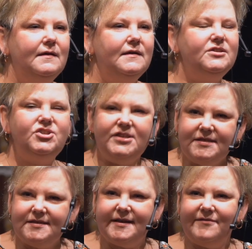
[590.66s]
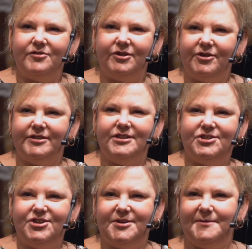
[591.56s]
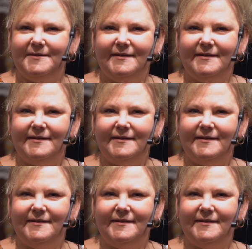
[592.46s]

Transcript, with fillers: Has Jesus ever looked at you